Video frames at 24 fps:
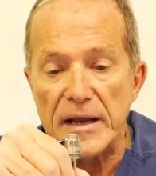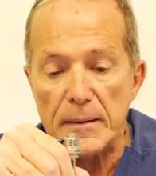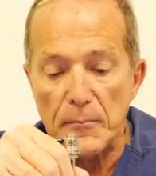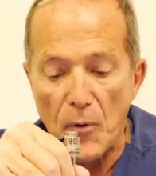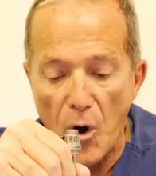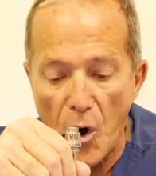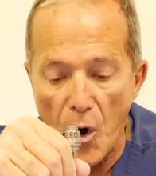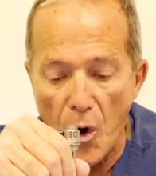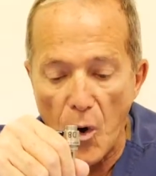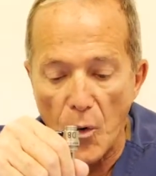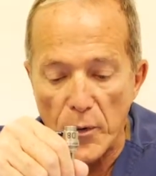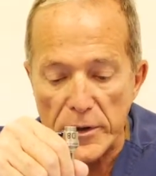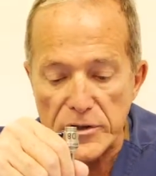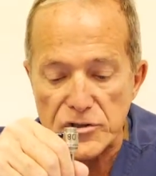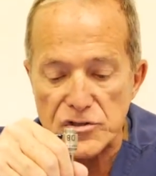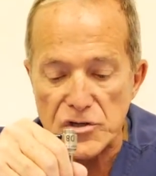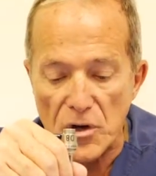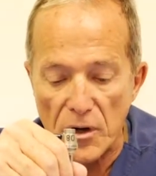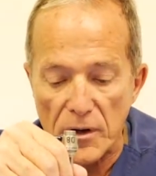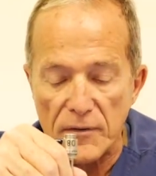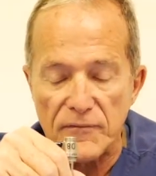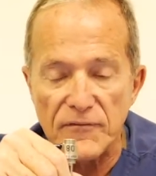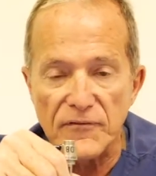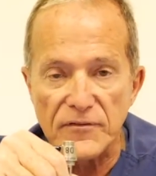I'm
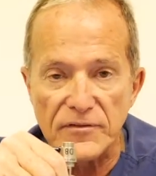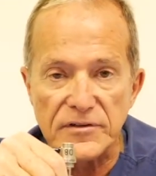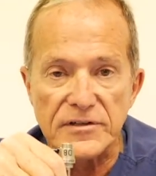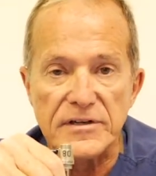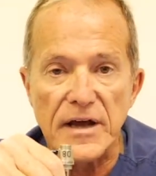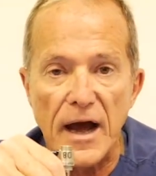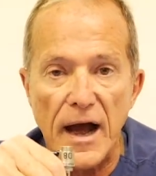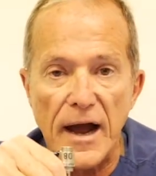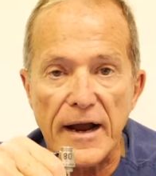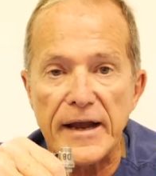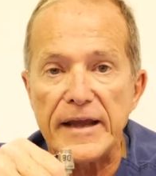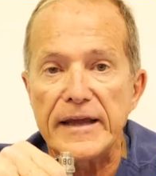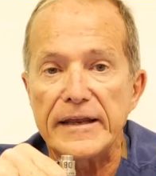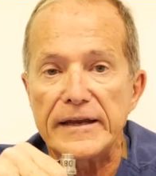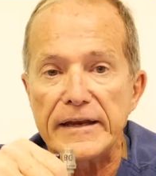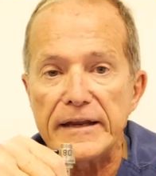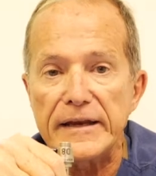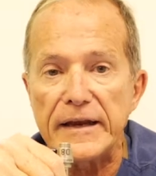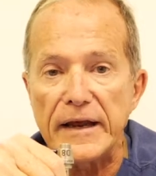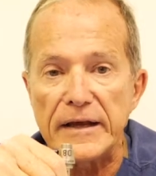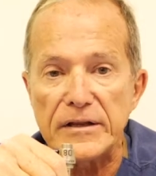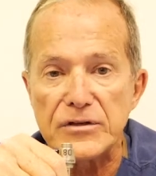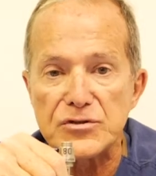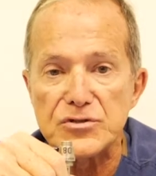always docking
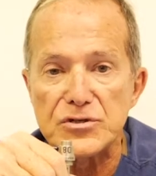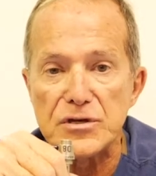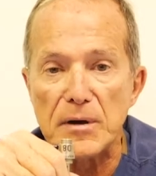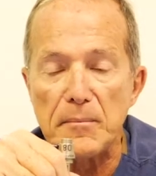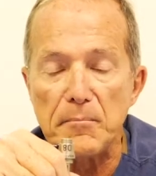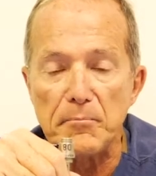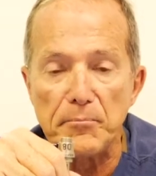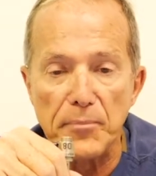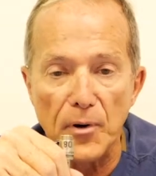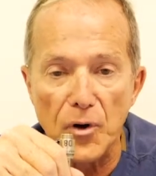it on some